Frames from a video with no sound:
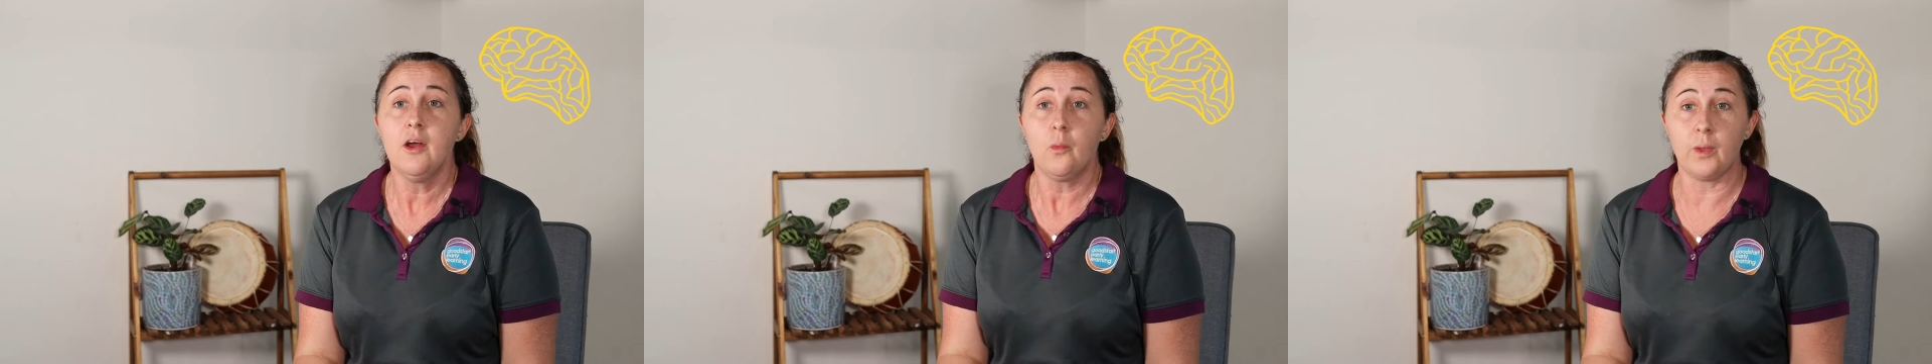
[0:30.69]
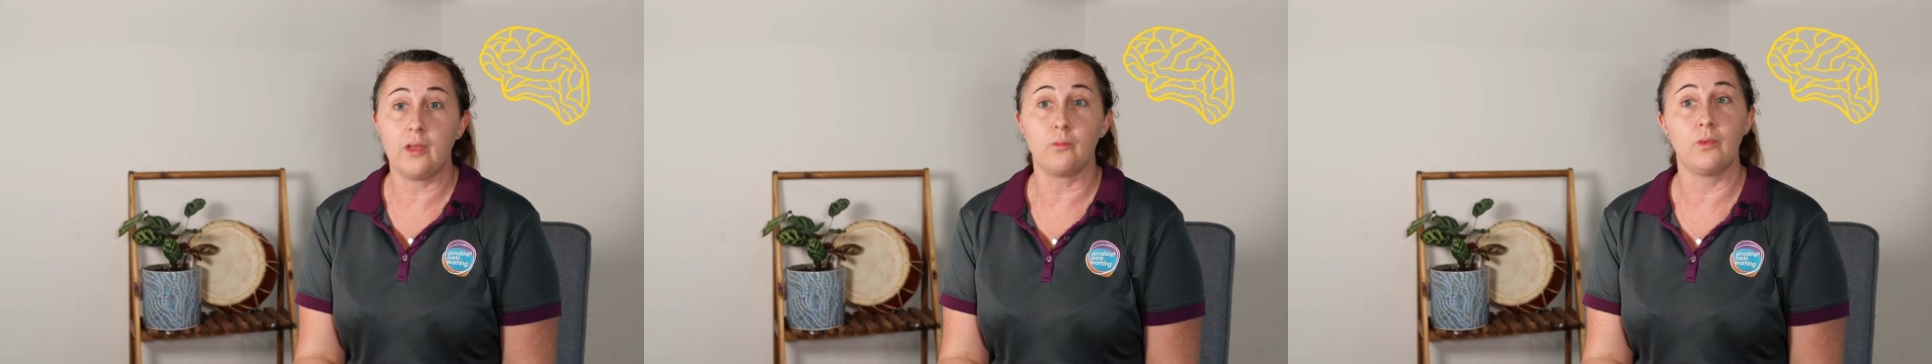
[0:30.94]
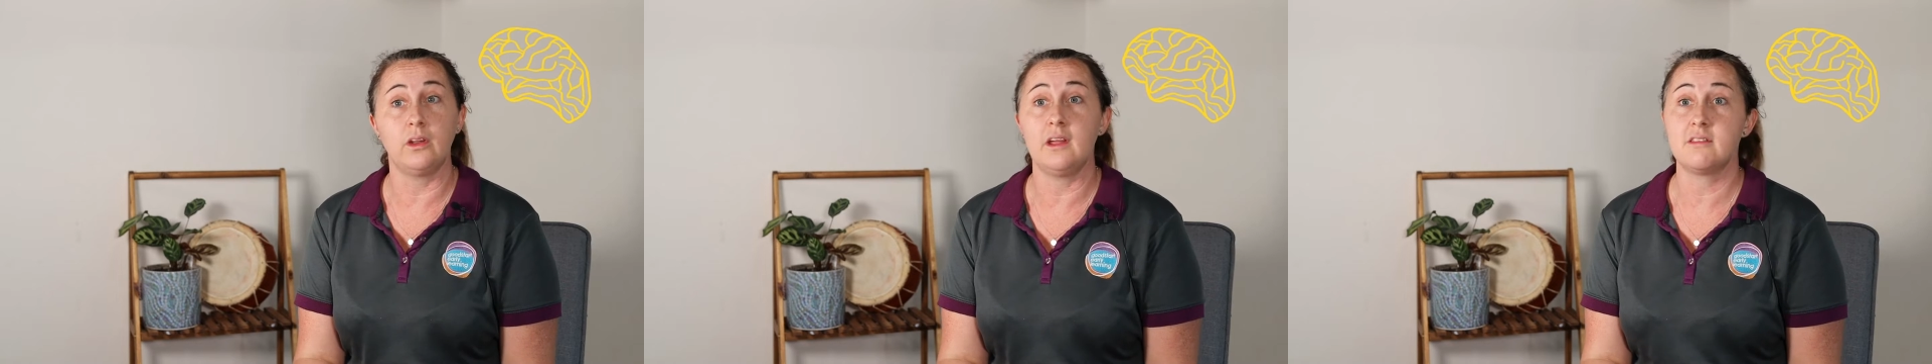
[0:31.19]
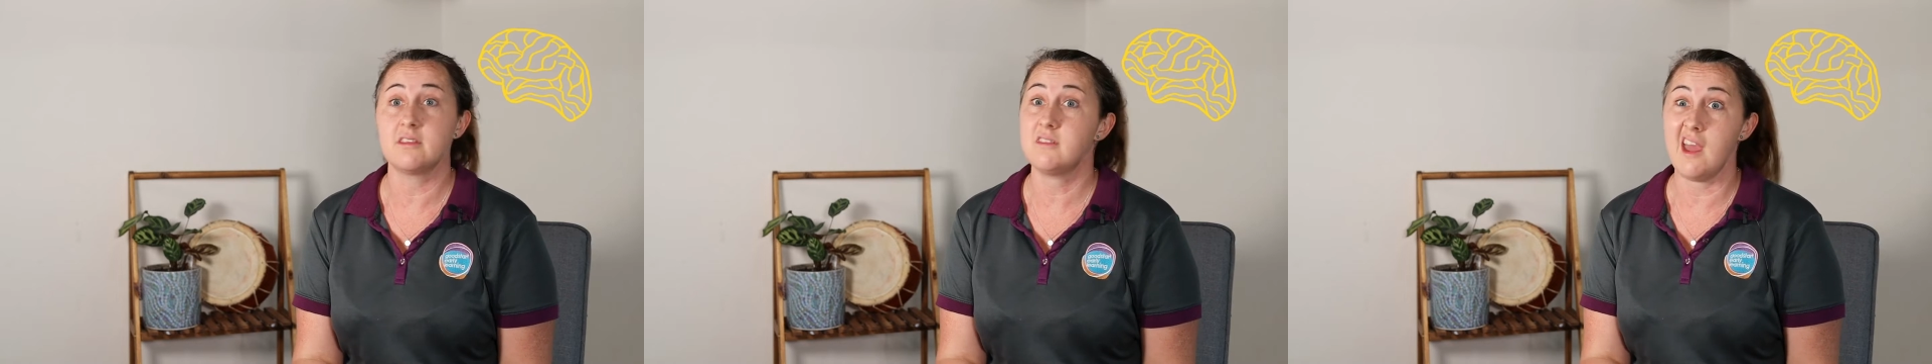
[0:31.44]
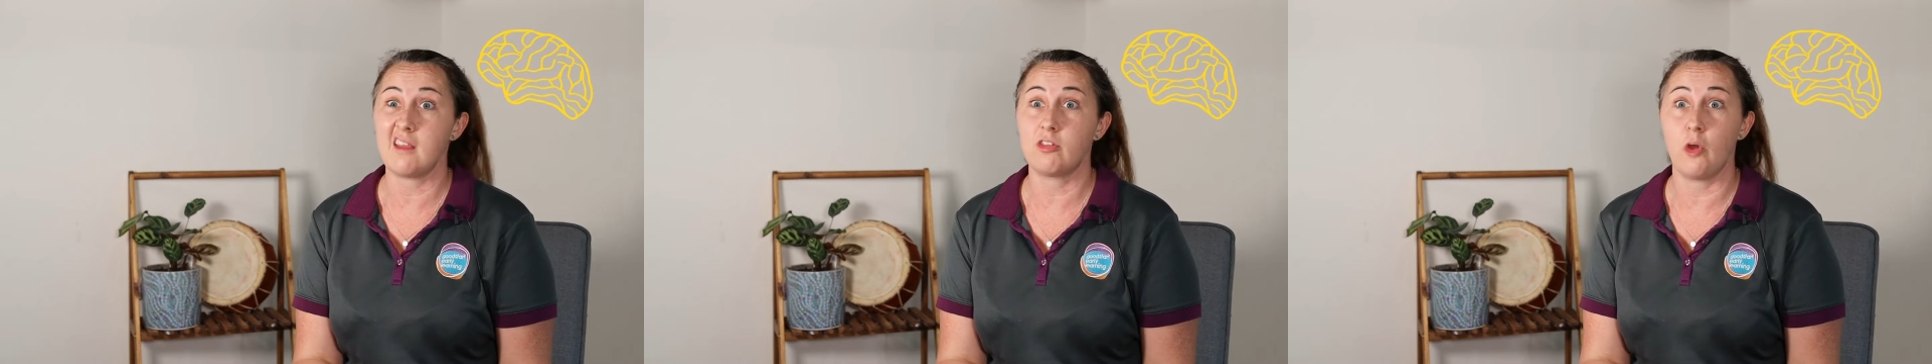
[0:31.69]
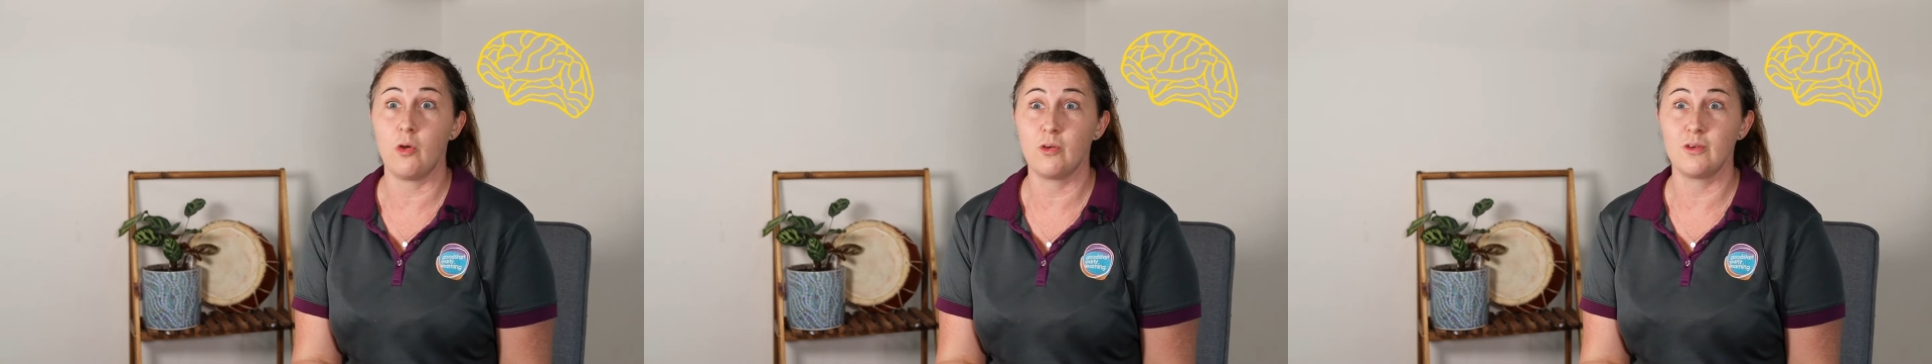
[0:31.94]
We can really detect
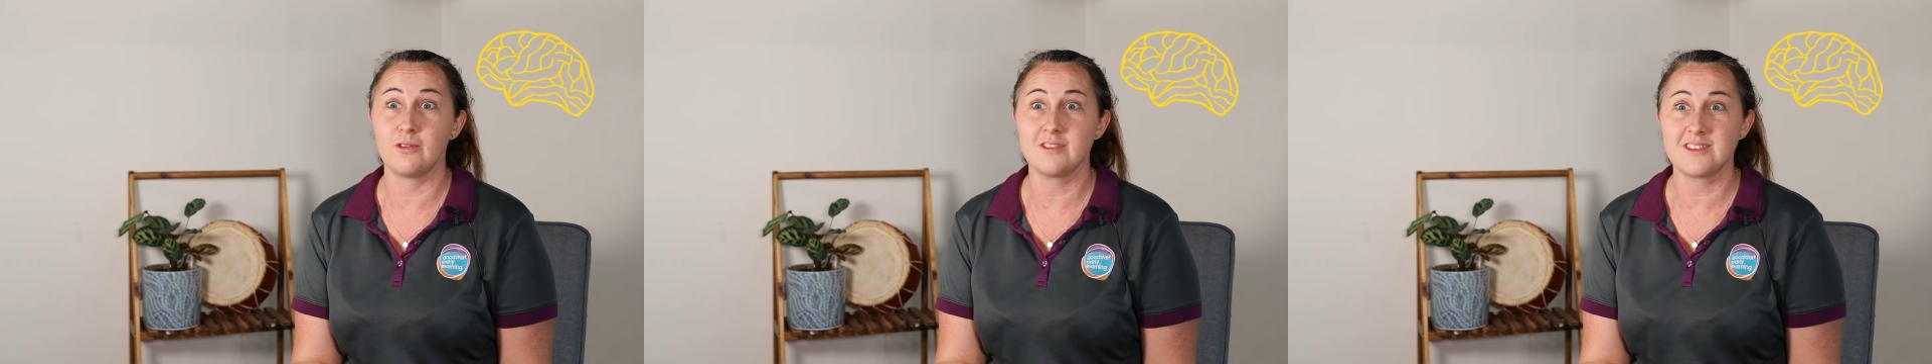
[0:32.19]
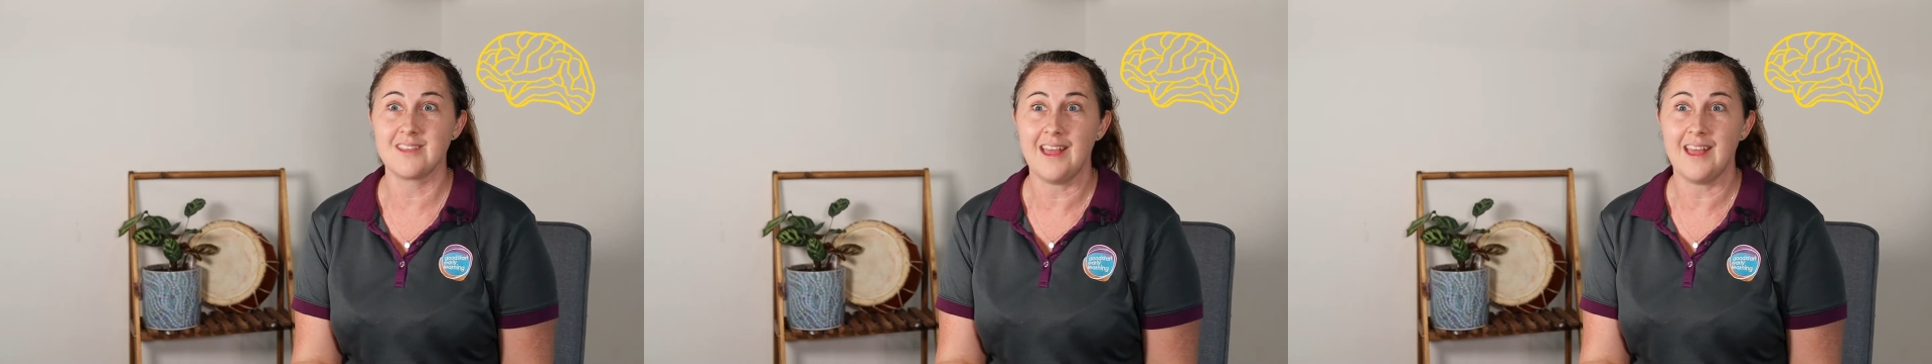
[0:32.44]
those